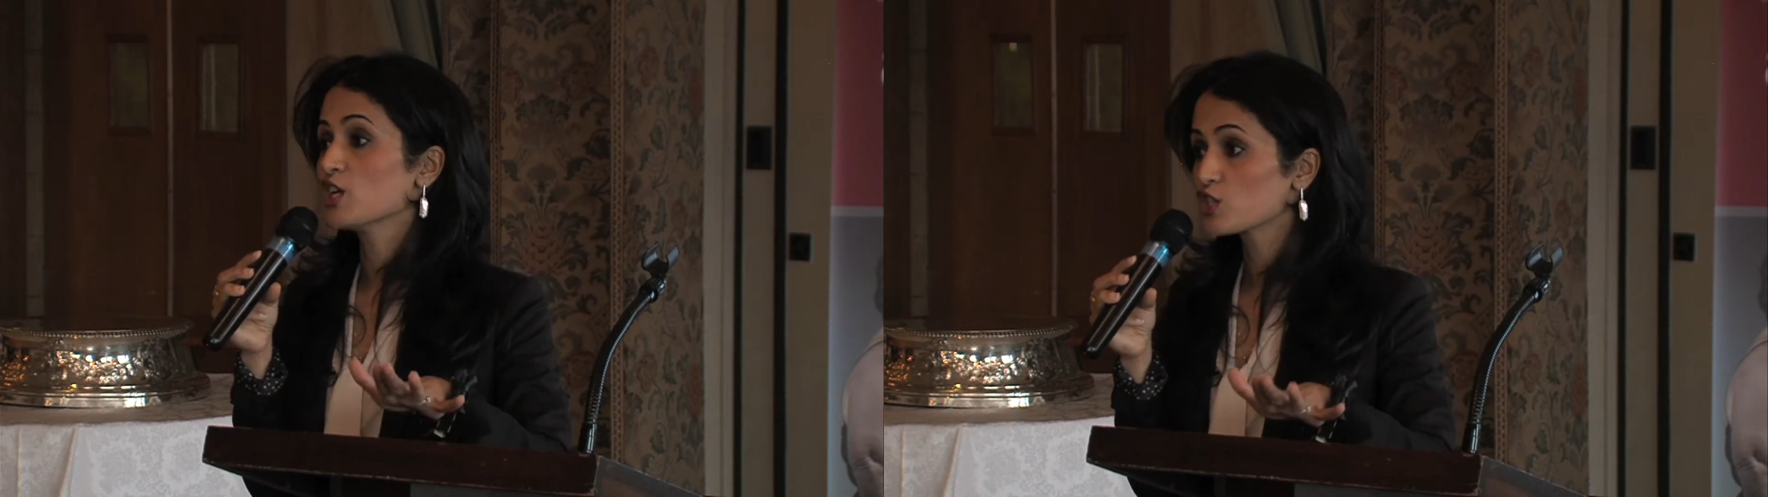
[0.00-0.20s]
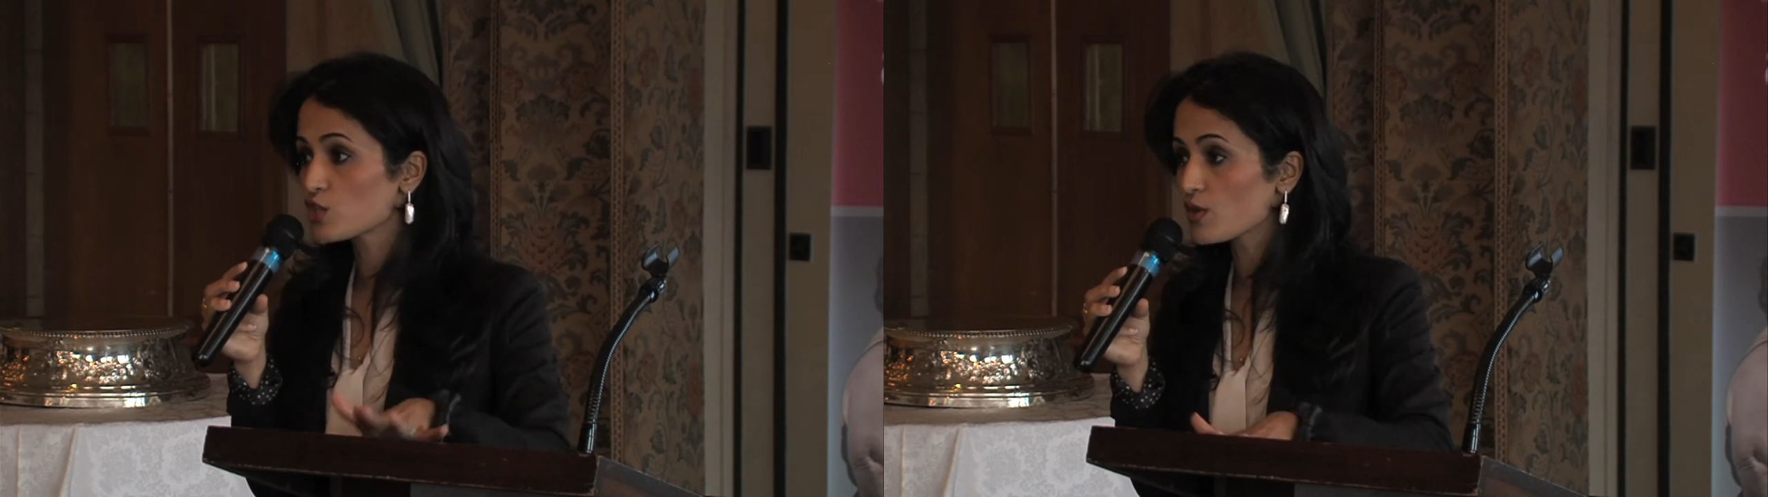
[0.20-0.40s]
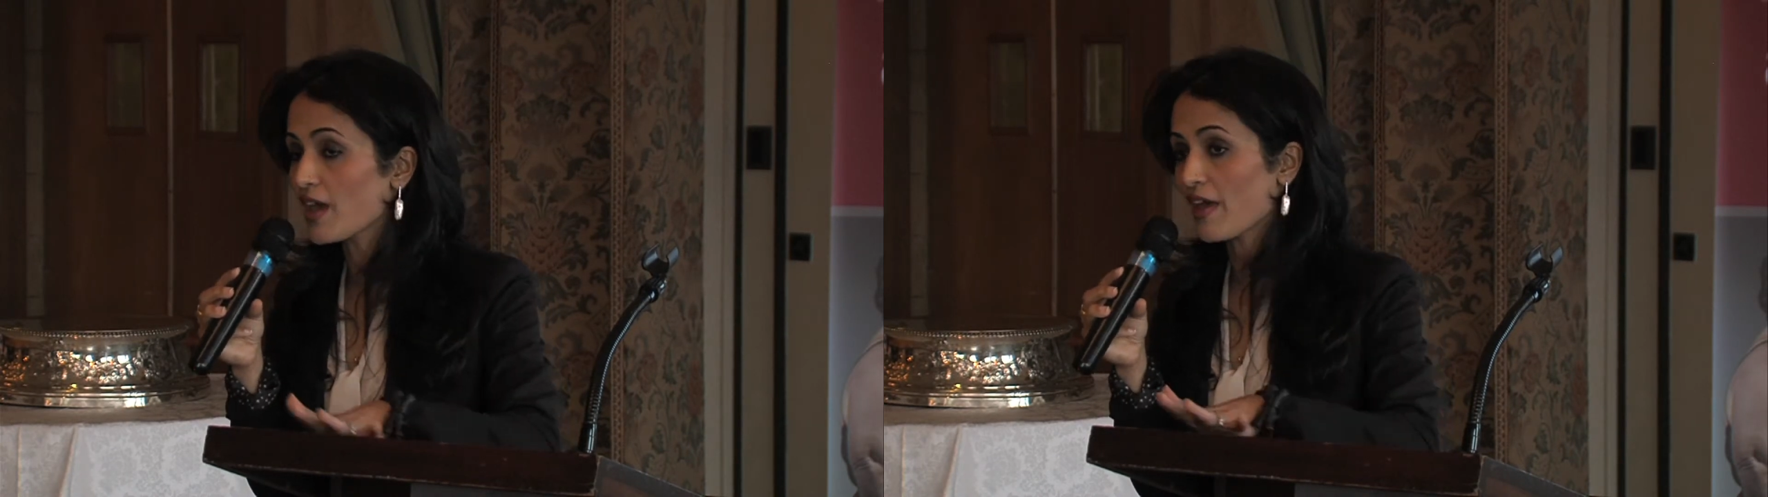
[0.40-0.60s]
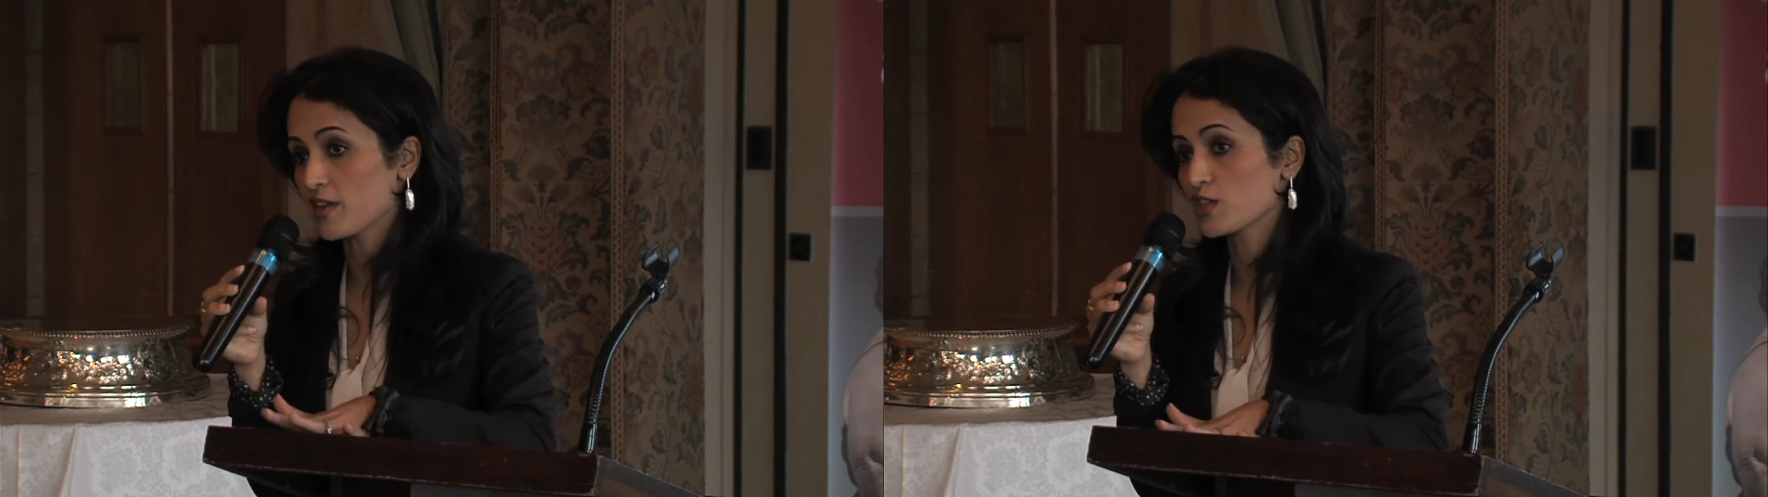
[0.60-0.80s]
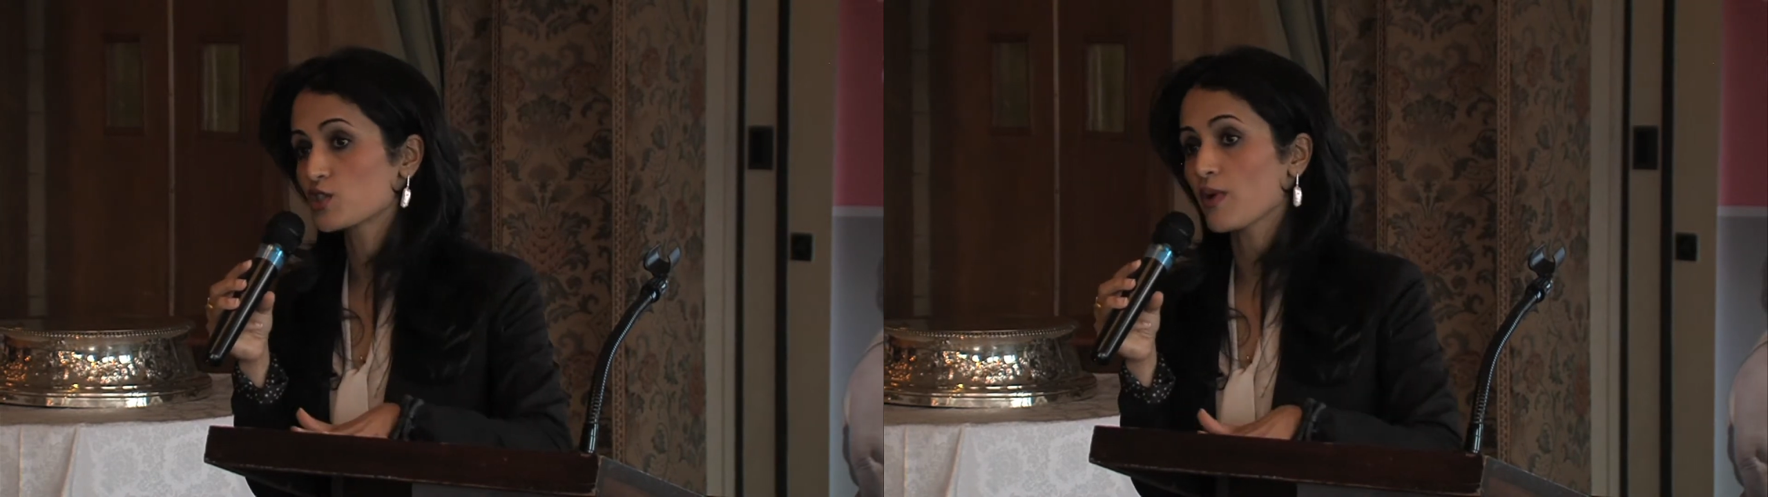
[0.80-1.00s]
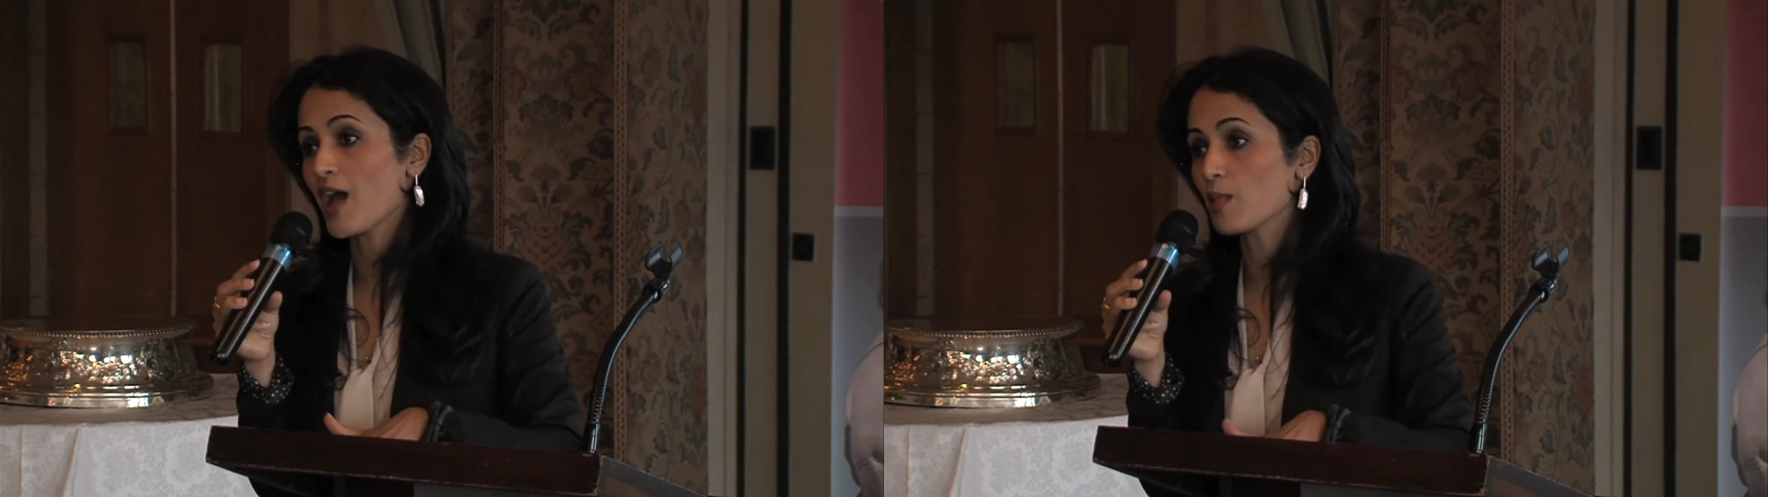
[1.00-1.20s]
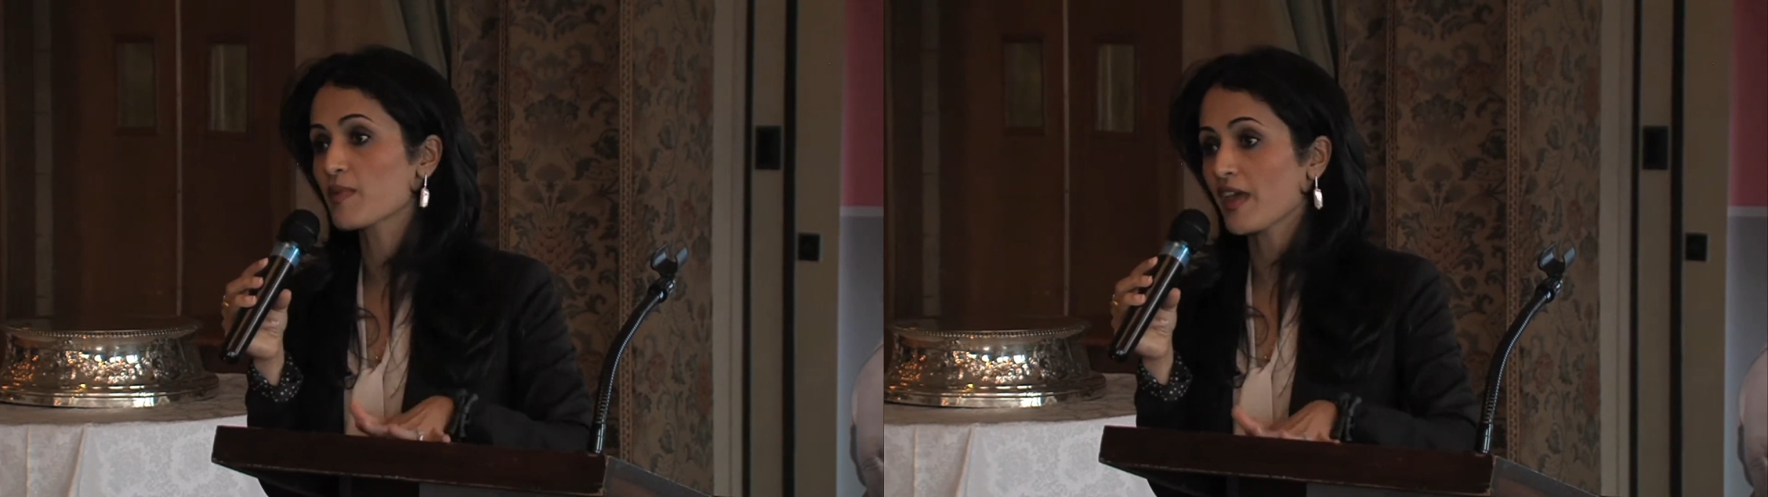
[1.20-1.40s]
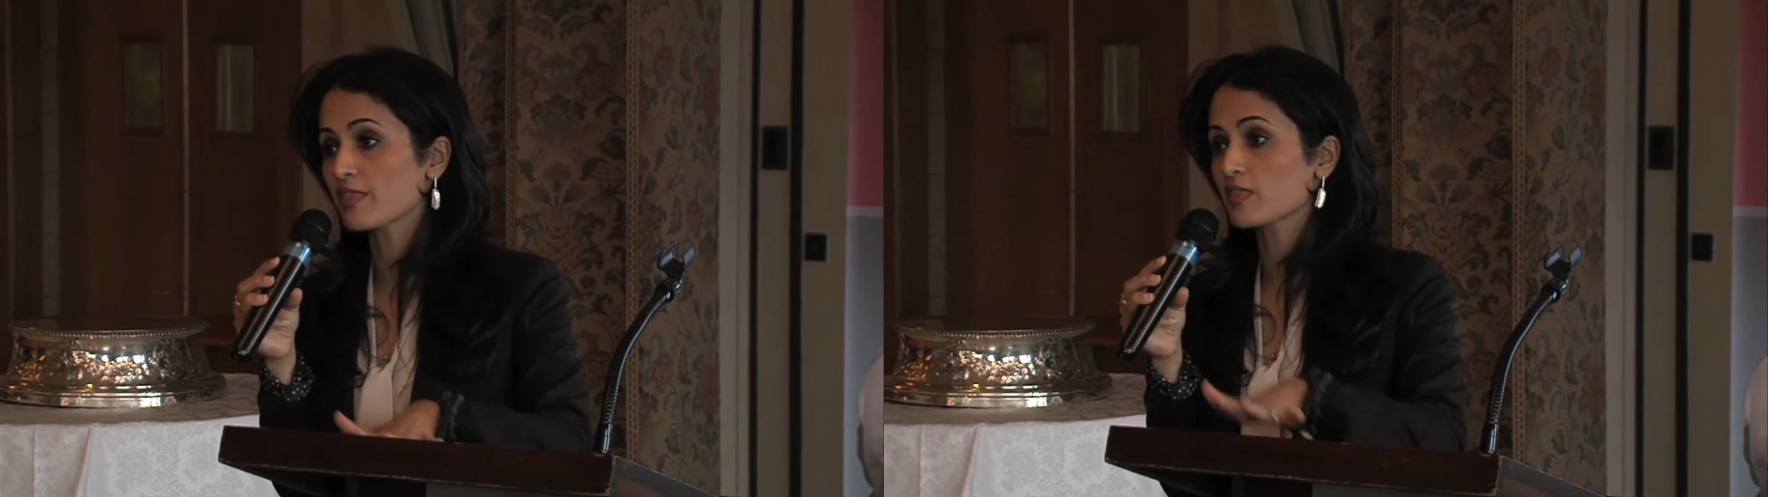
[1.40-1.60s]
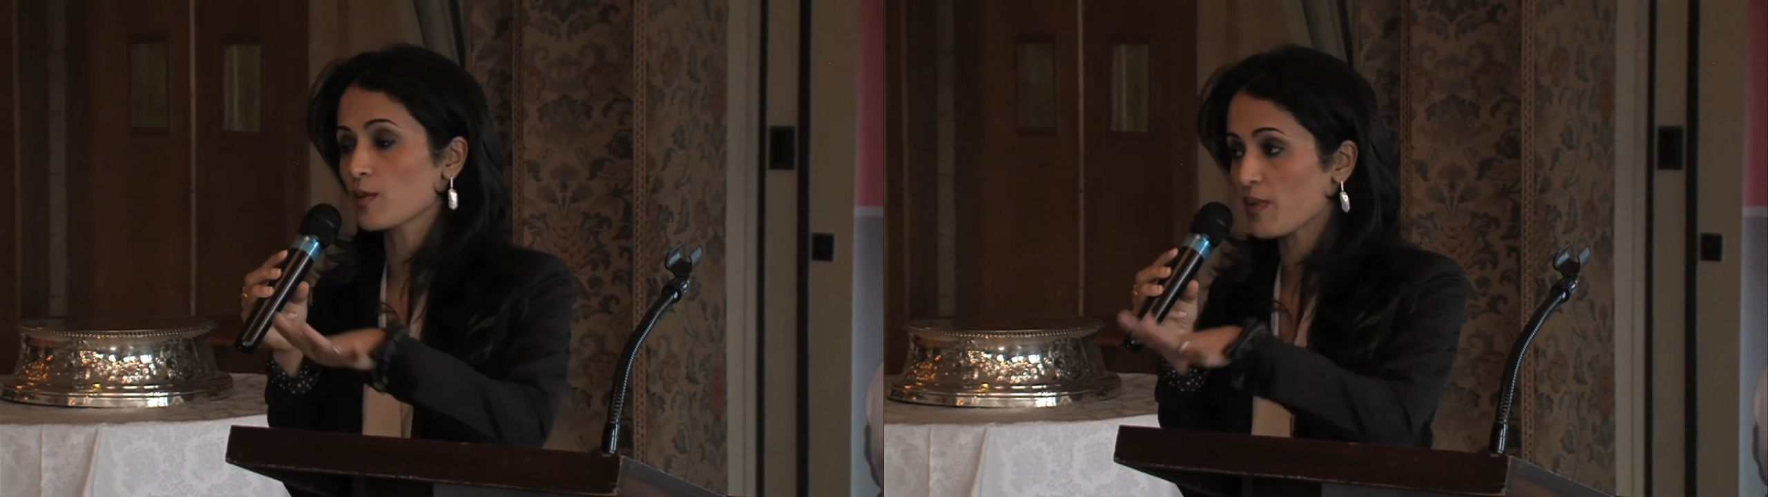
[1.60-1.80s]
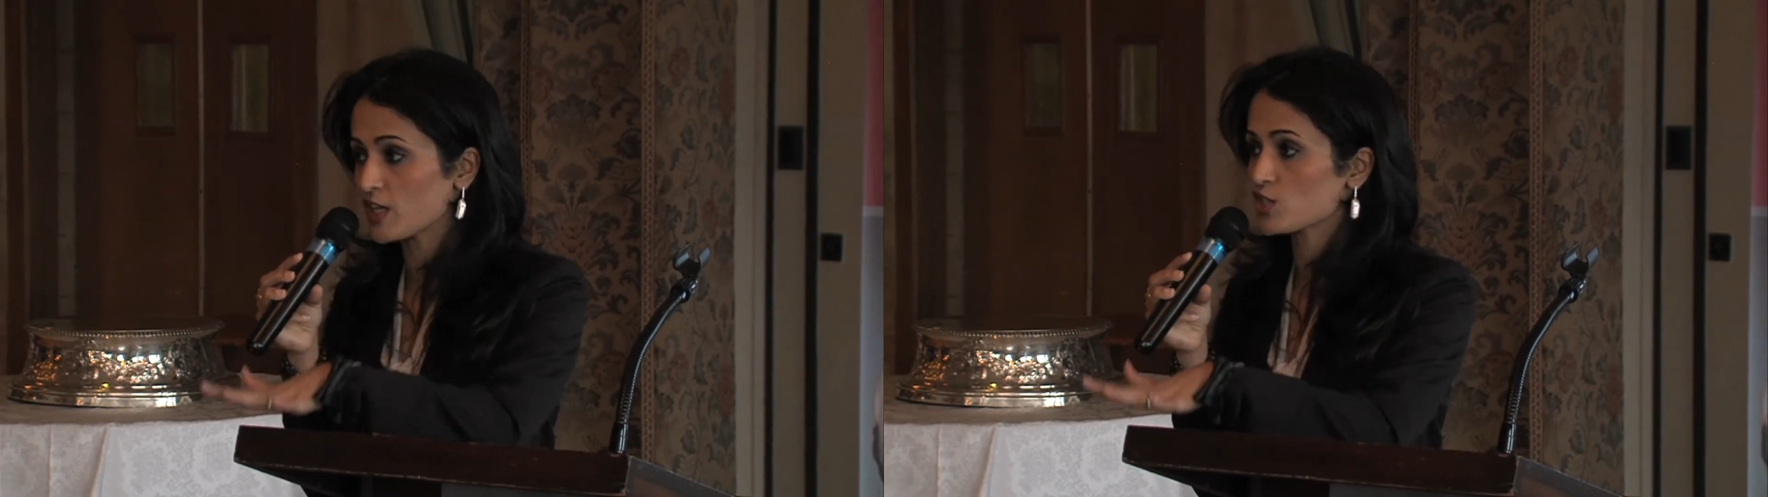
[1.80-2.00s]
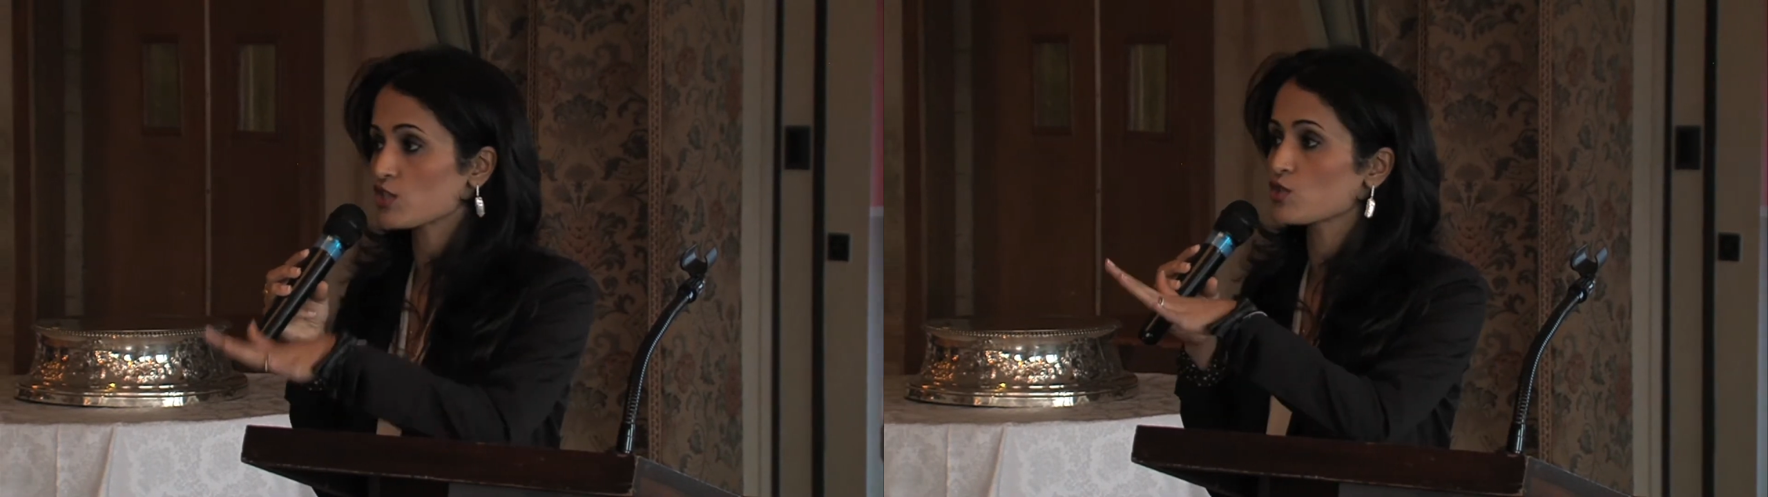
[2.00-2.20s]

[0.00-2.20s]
together to help get the patient